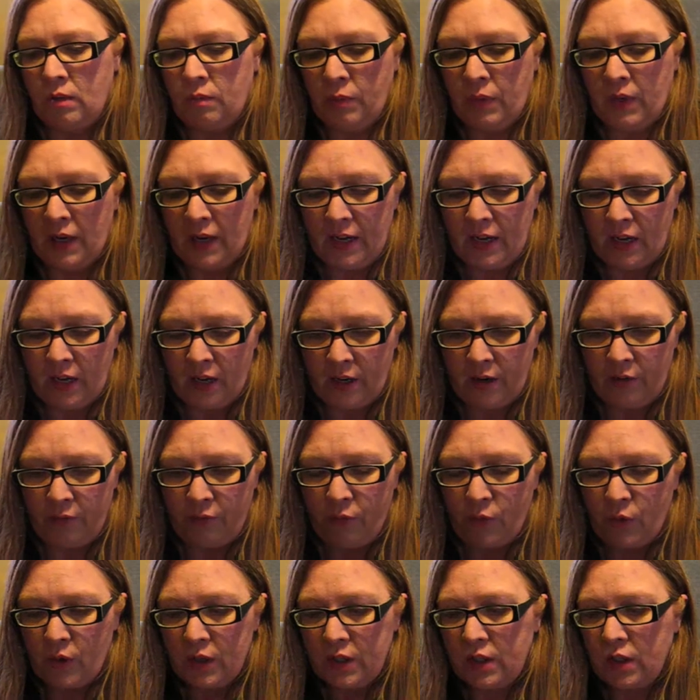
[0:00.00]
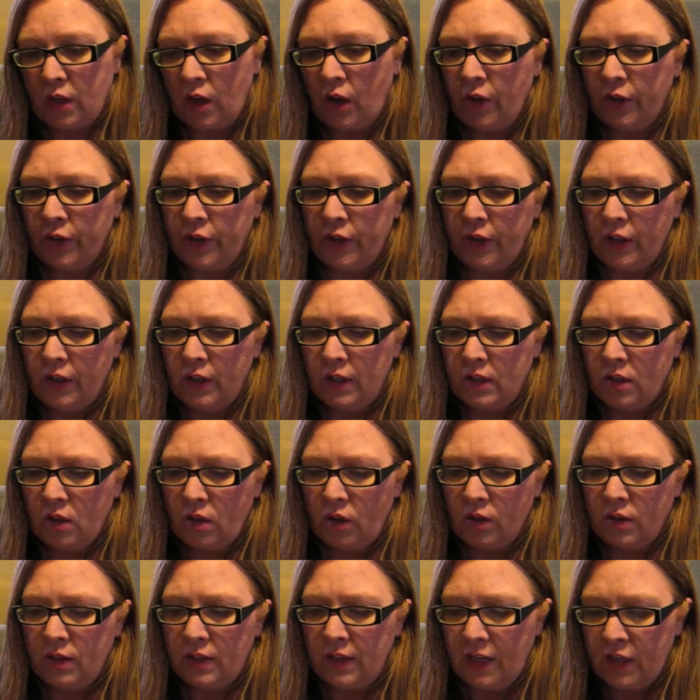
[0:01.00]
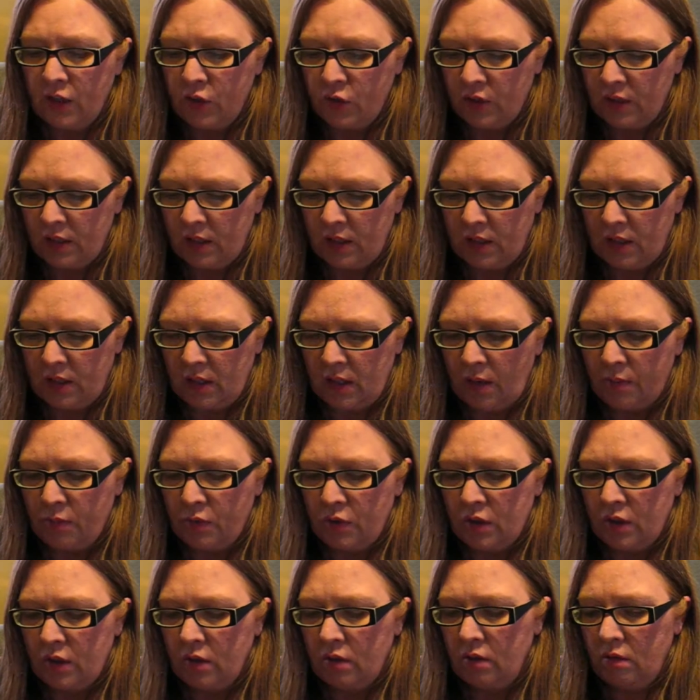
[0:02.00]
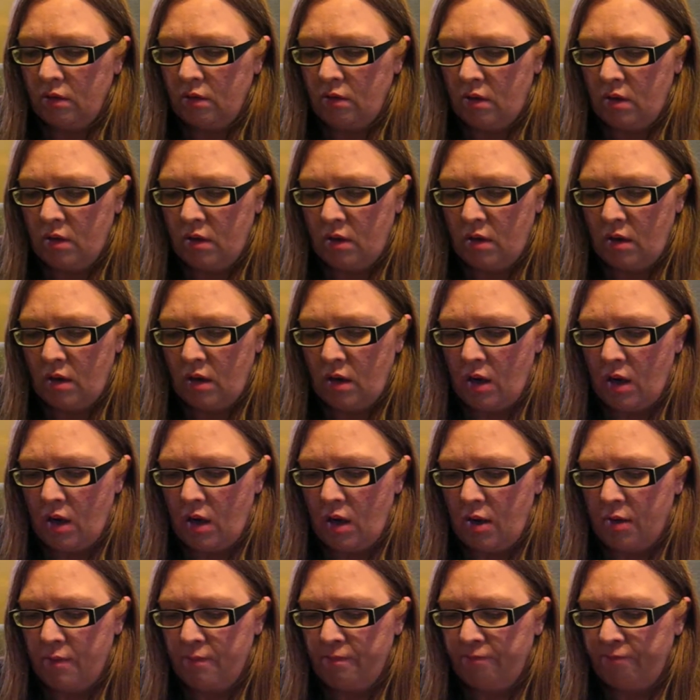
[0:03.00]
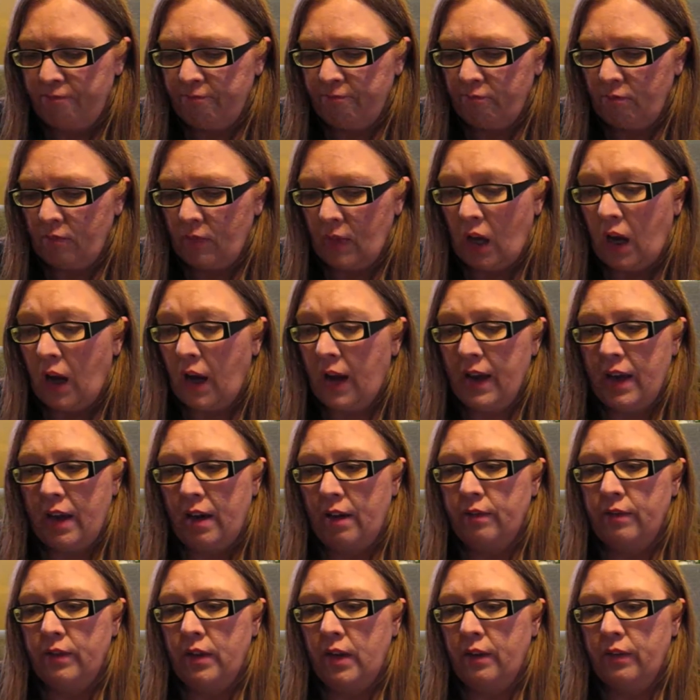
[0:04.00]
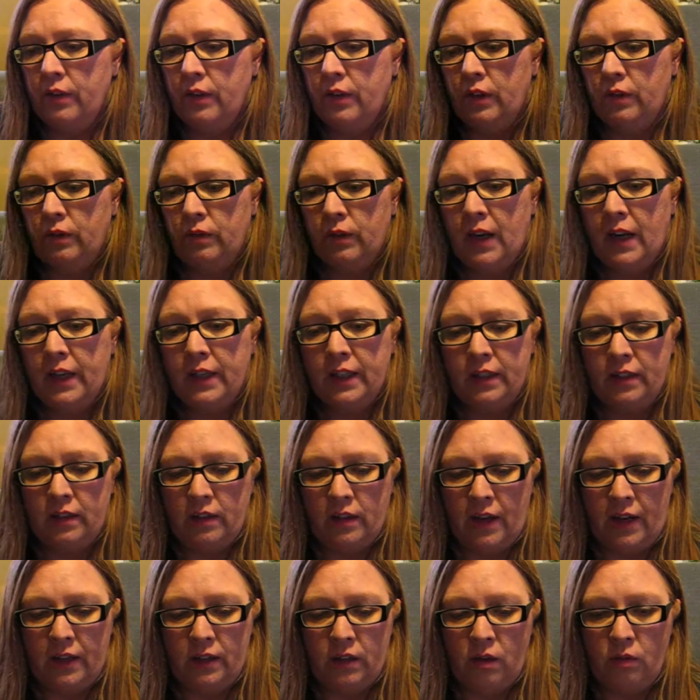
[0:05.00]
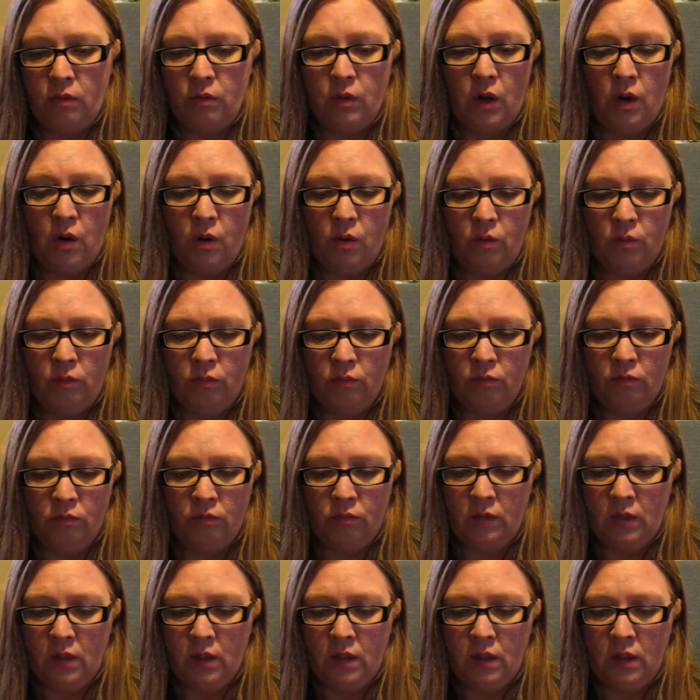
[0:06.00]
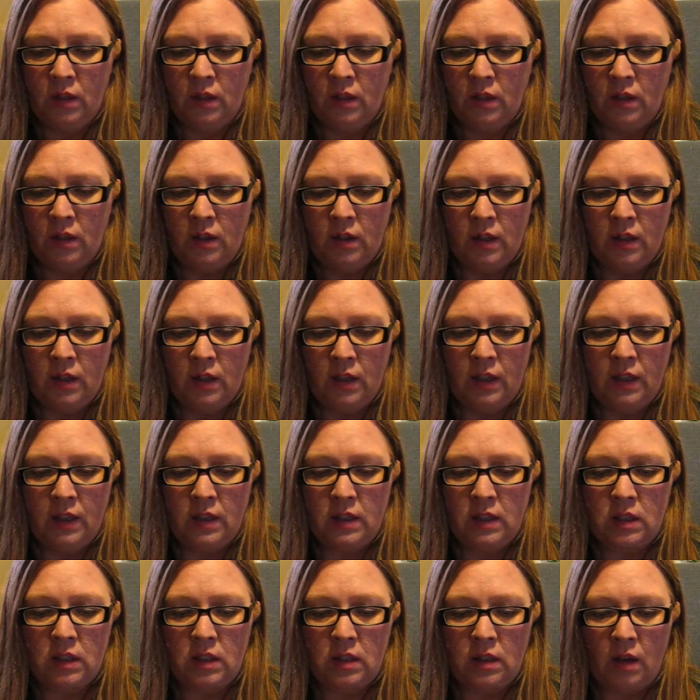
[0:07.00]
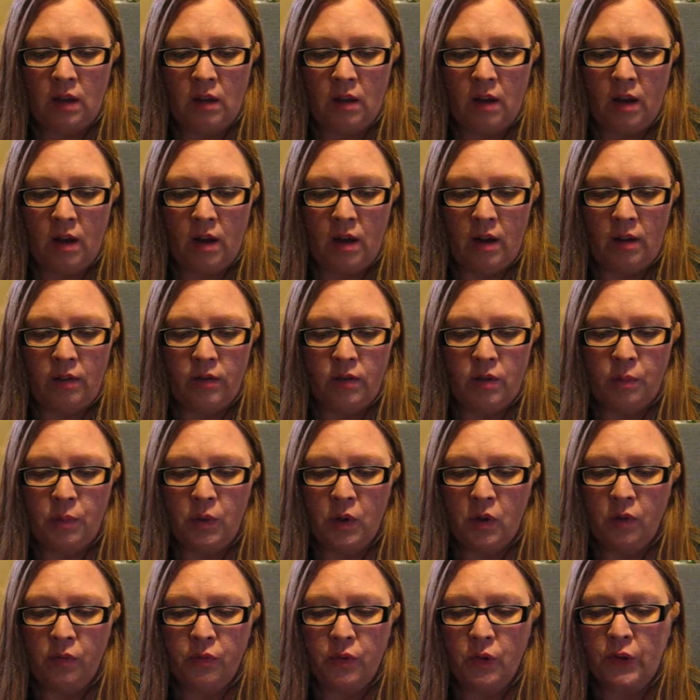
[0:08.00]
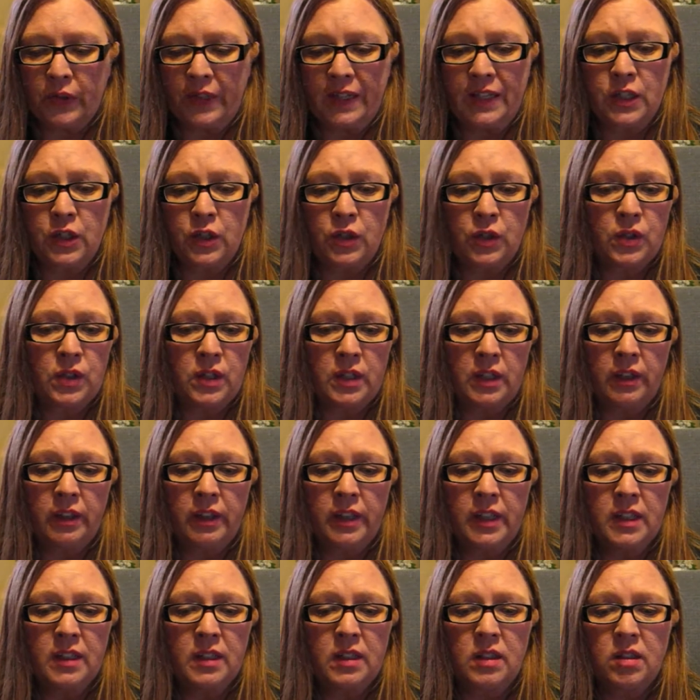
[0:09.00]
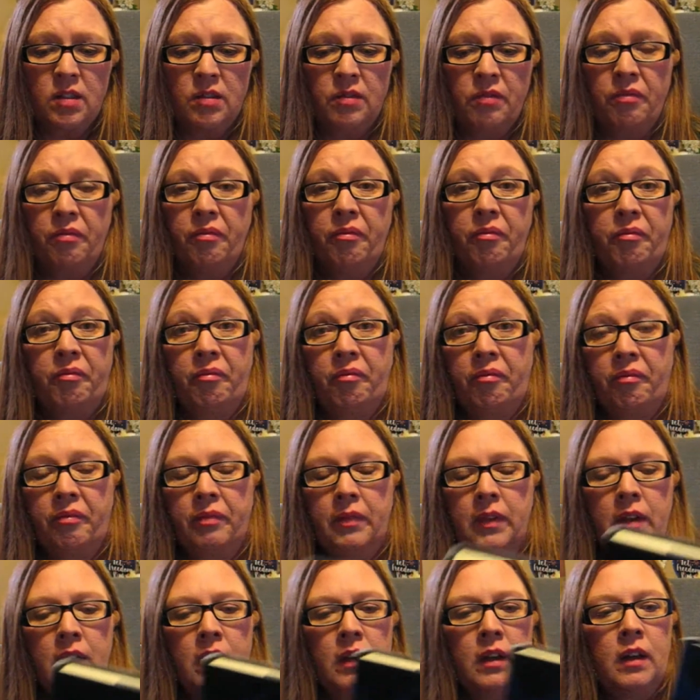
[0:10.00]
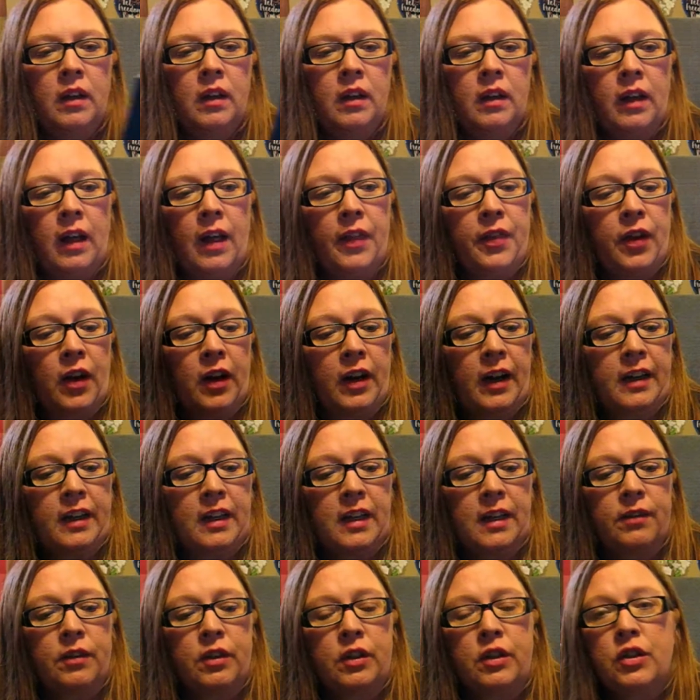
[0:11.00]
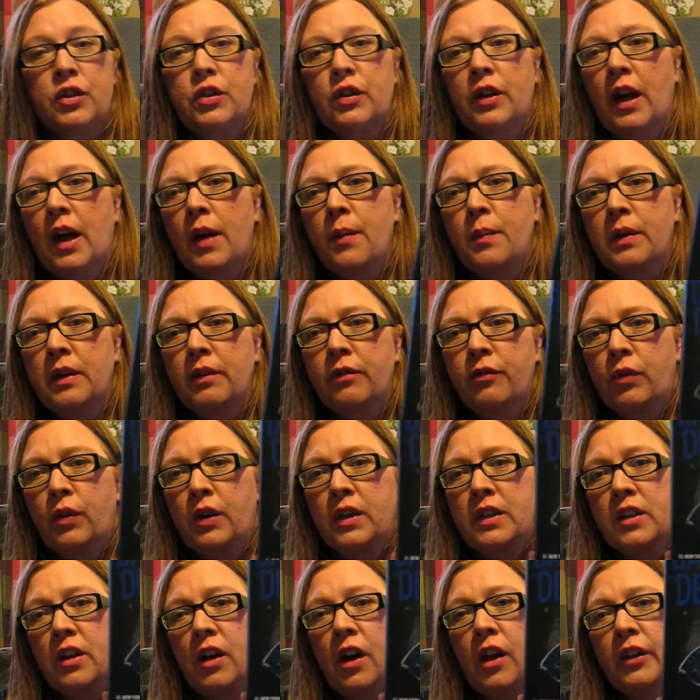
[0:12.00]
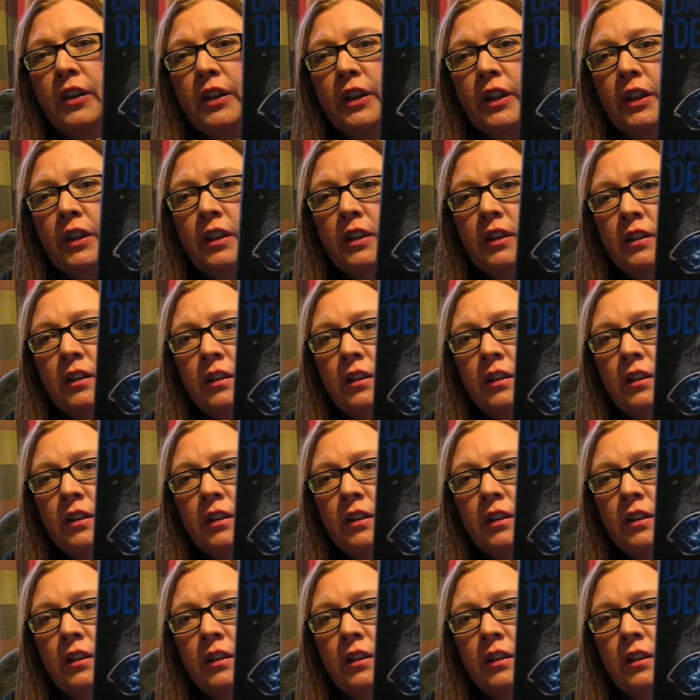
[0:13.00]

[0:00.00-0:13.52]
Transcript: but I got it for a dollar it's called Dangerous Deception um, I have never read it I don't know it's uh, the Beautiful Creature series I thought I'd give it a try but for a dollar